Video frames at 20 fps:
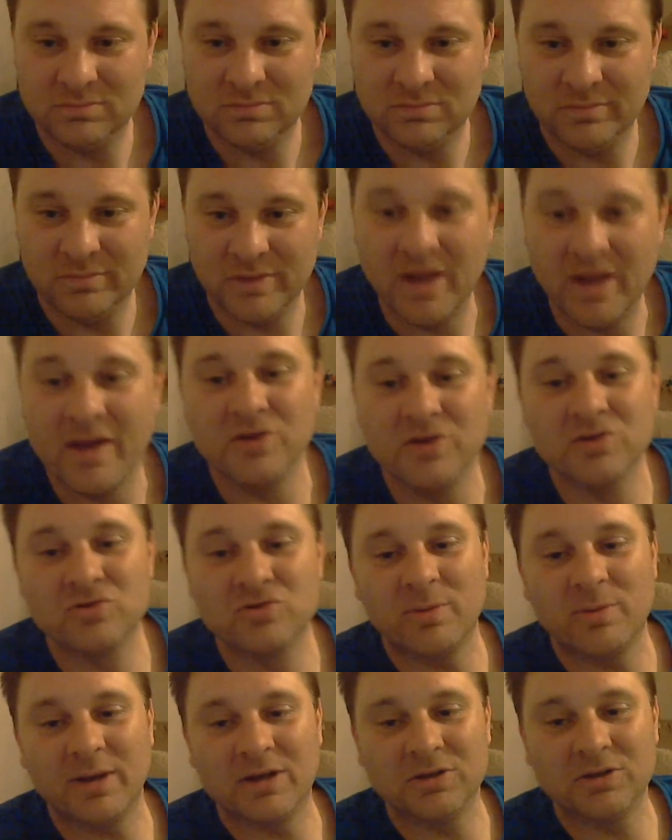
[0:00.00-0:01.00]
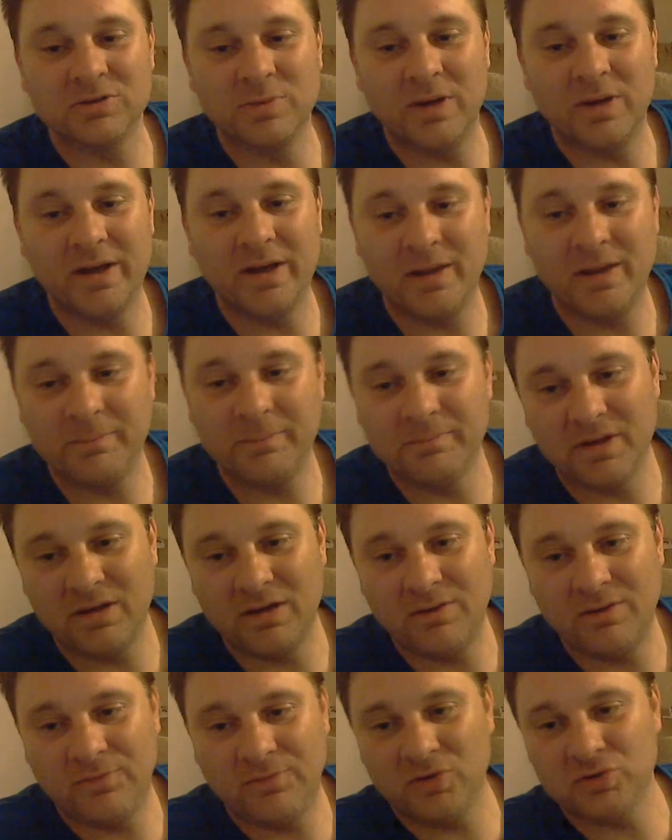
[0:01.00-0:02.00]
Yeah, it does Rebecca's way. Yeah,
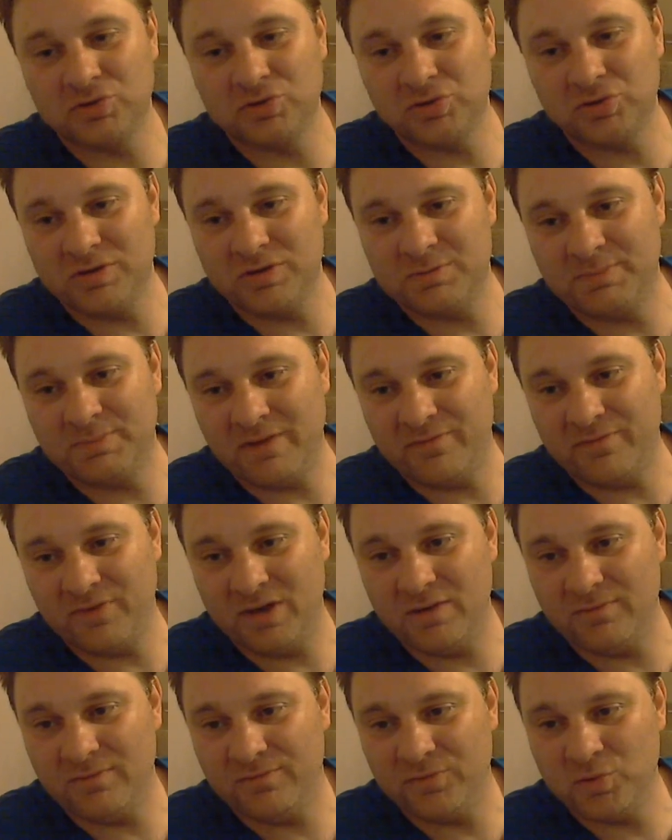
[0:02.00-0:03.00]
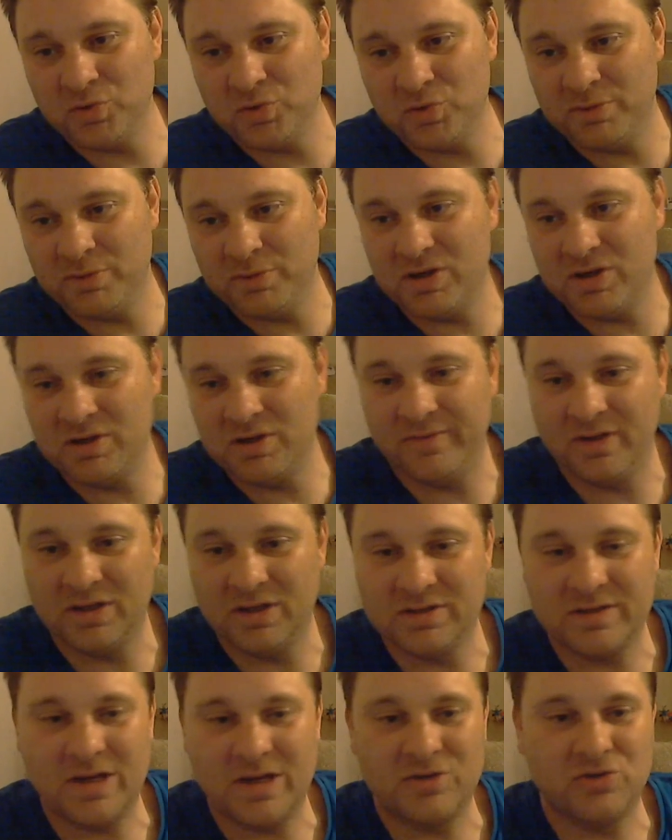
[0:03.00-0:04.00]
any false sugar is bad for you. It fools your body into
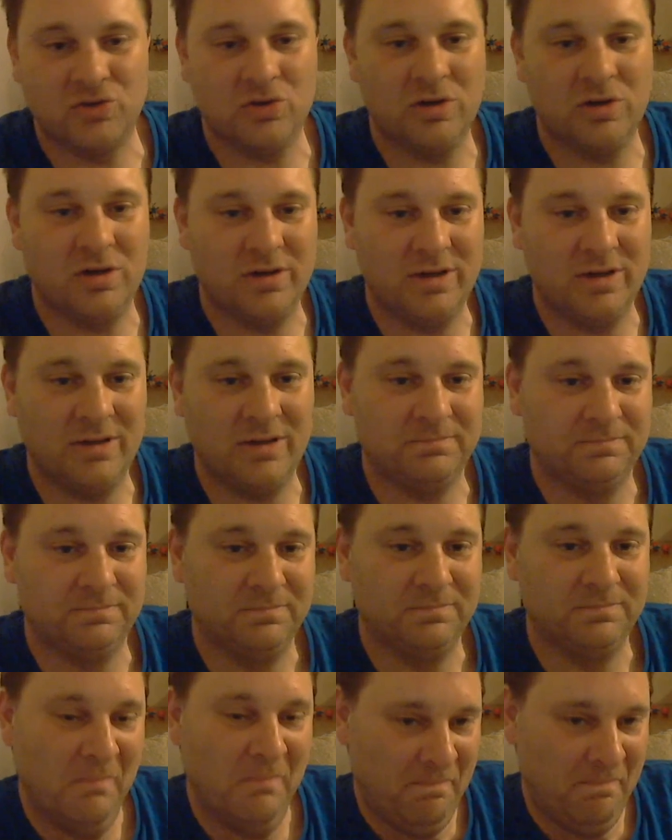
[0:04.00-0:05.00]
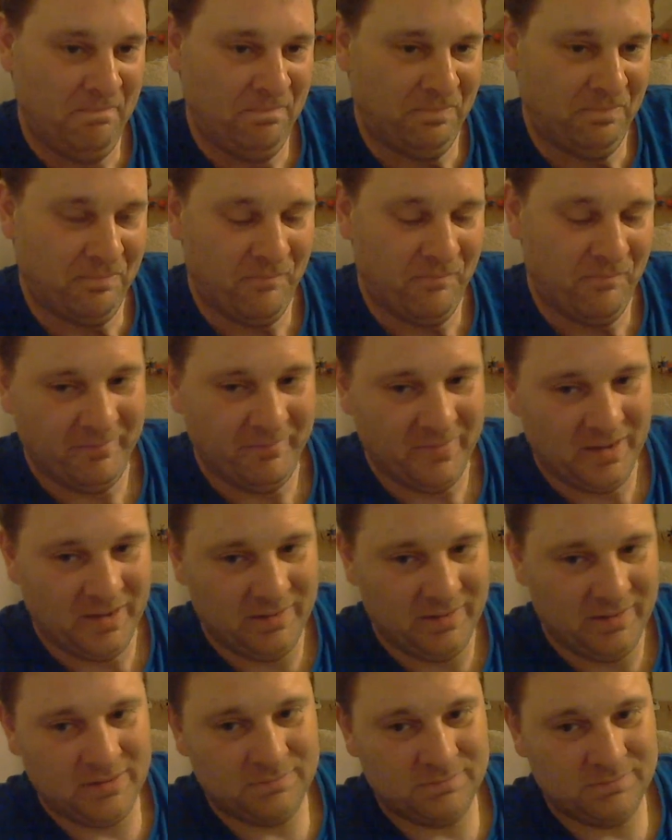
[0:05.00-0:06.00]
thinking it's had sugar. Yeah,
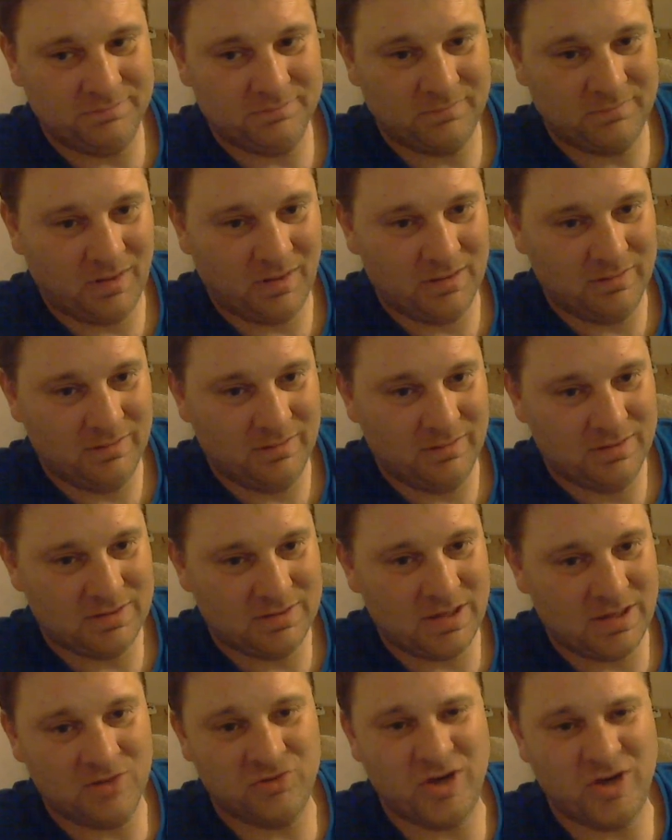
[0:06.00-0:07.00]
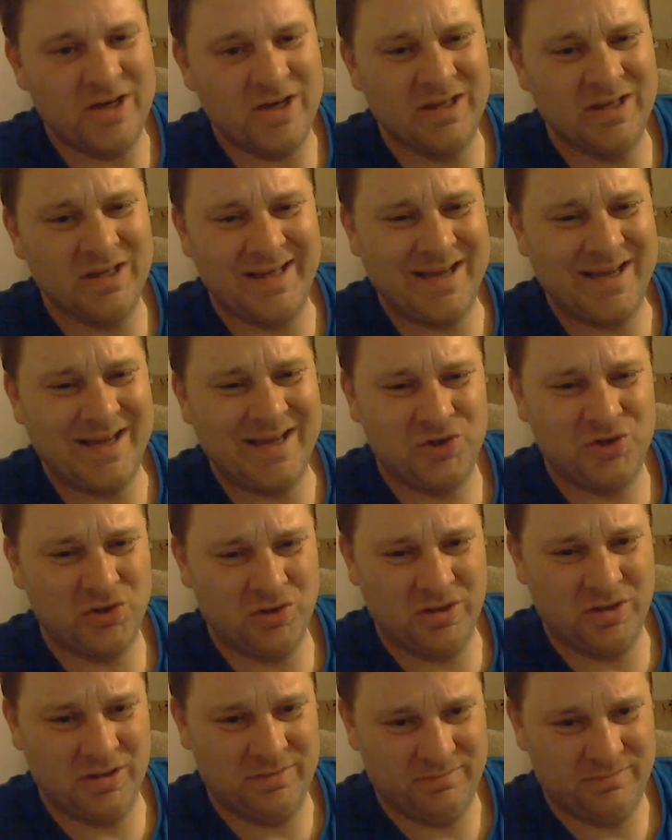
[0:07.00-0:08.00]
yeah. It's like granulated
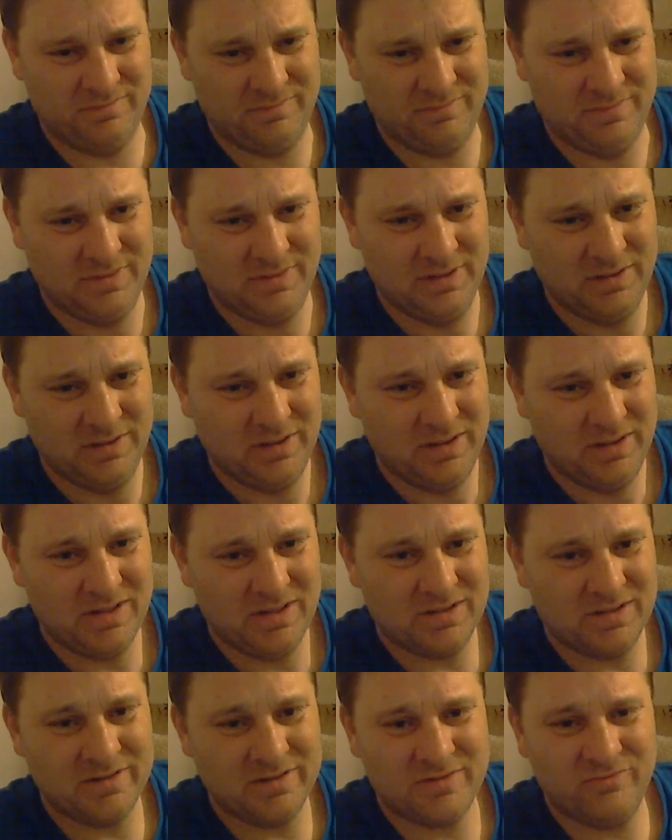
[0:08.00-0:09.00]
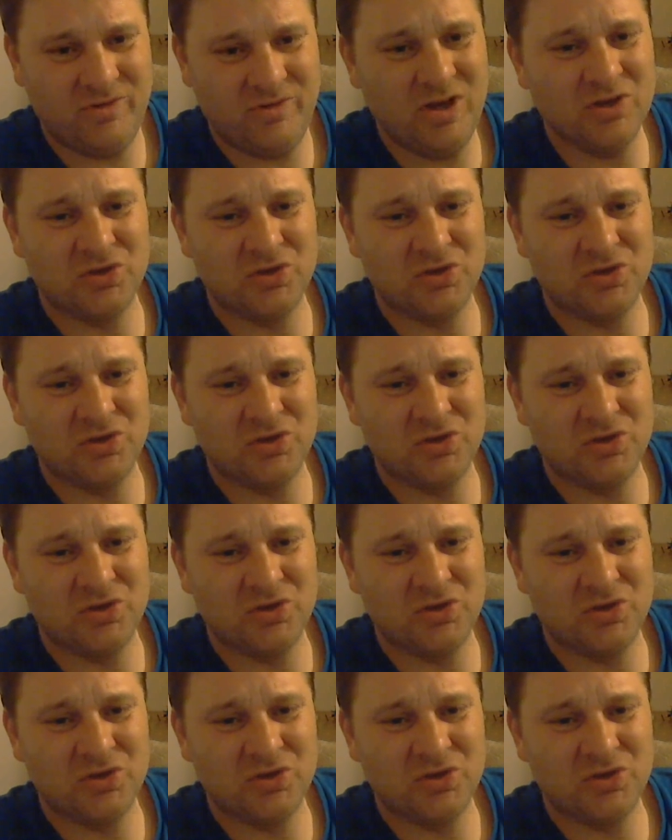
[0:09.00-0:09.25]
sugar. It's real